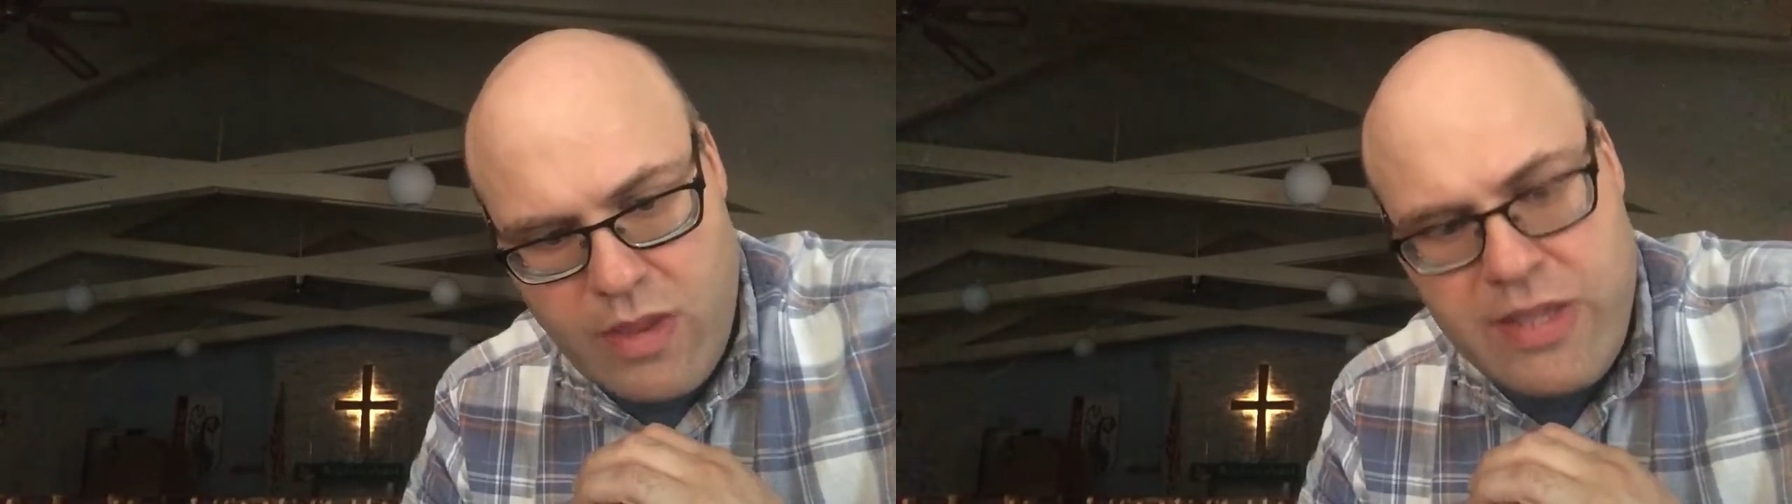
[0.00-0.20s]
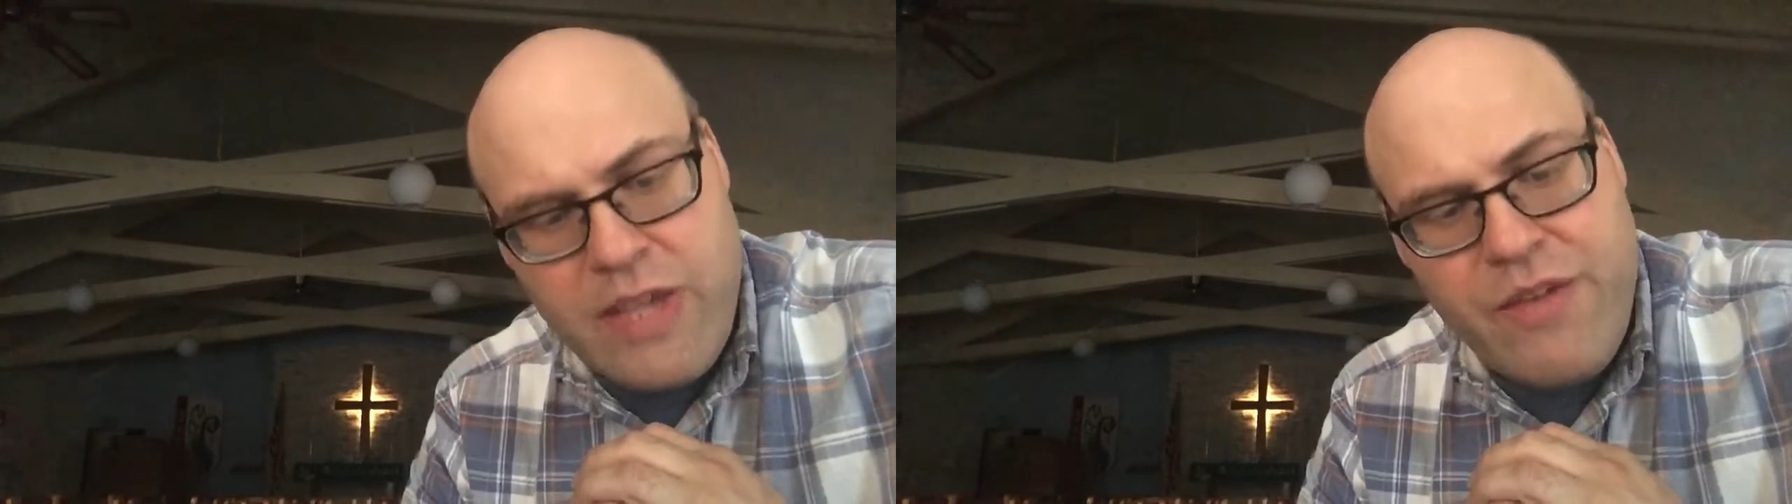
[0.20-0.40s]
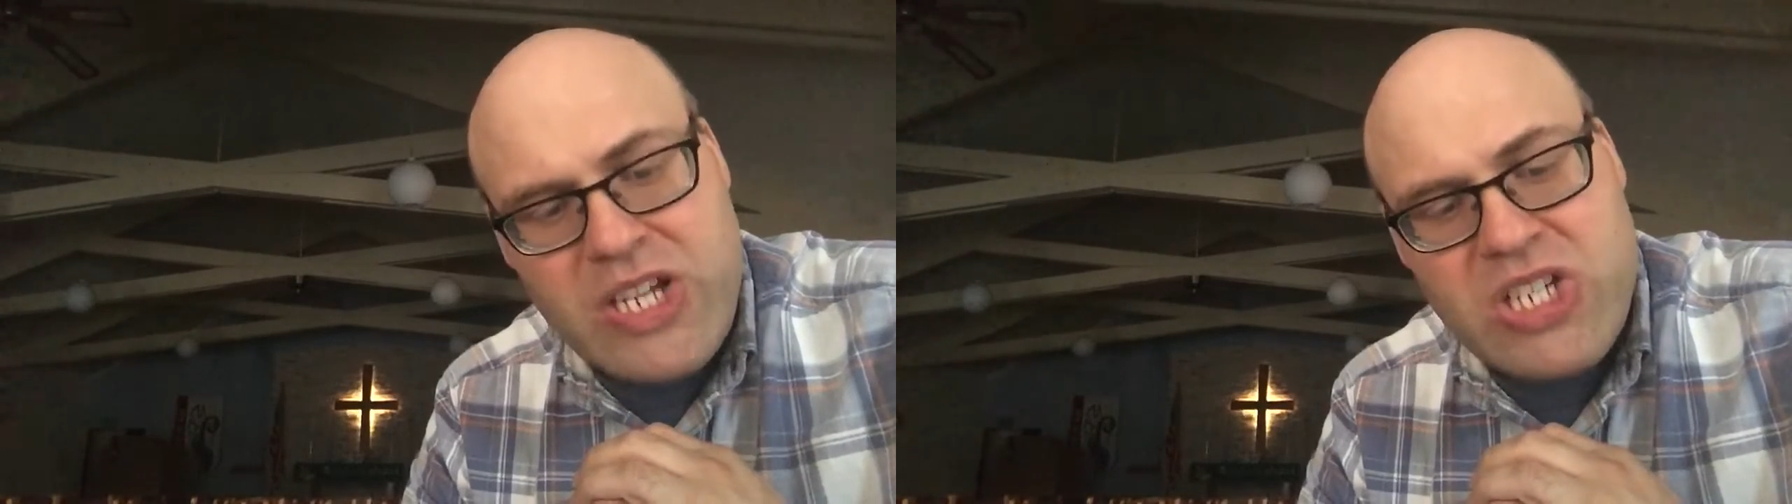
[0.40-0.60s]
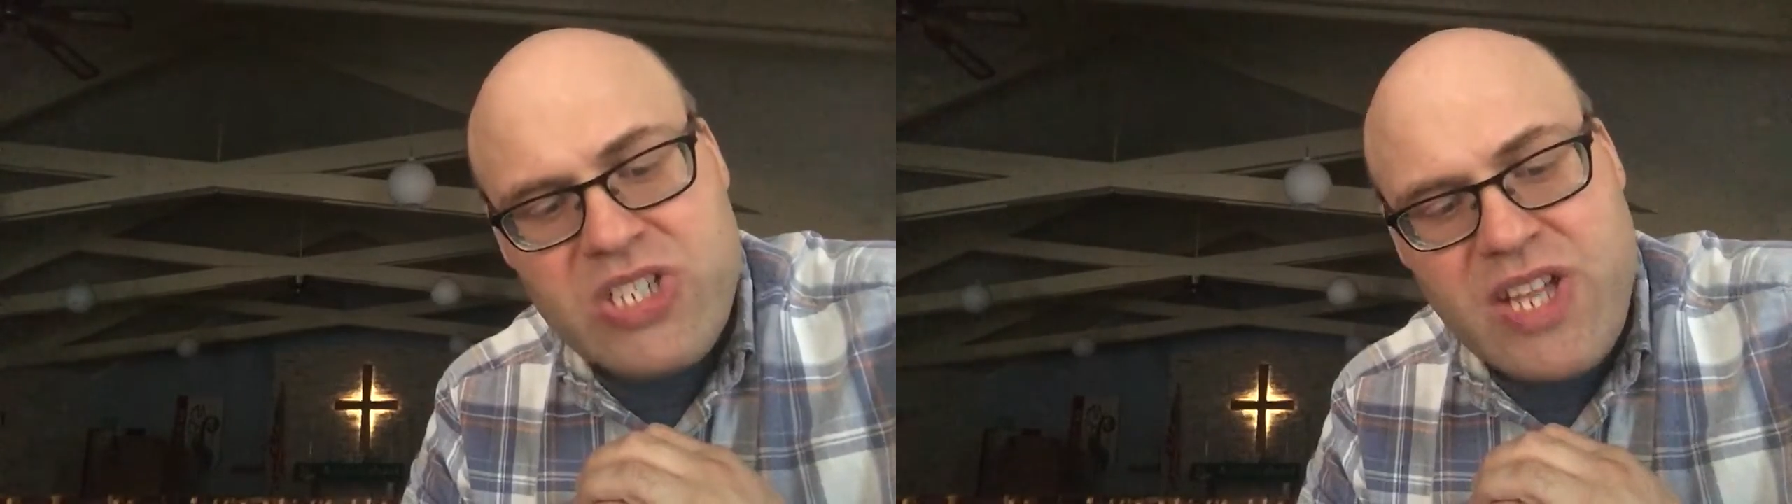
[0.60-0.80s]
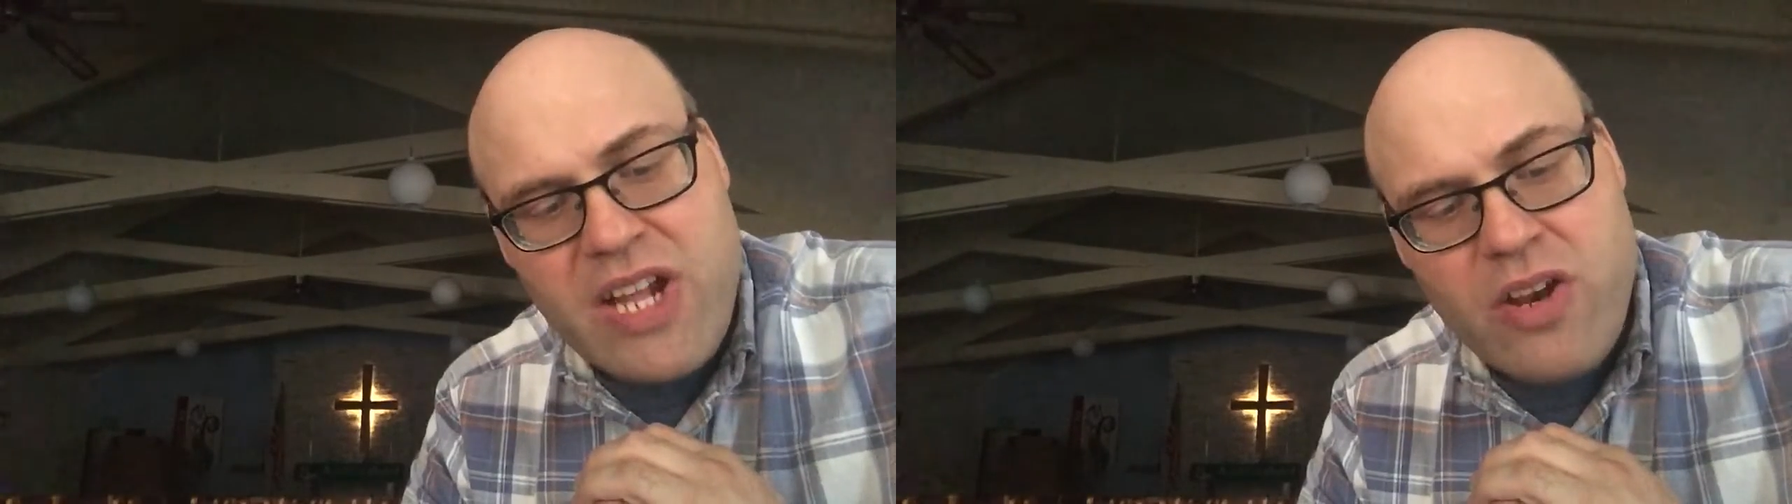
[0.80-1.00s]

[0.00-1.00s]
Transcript: Salvation is not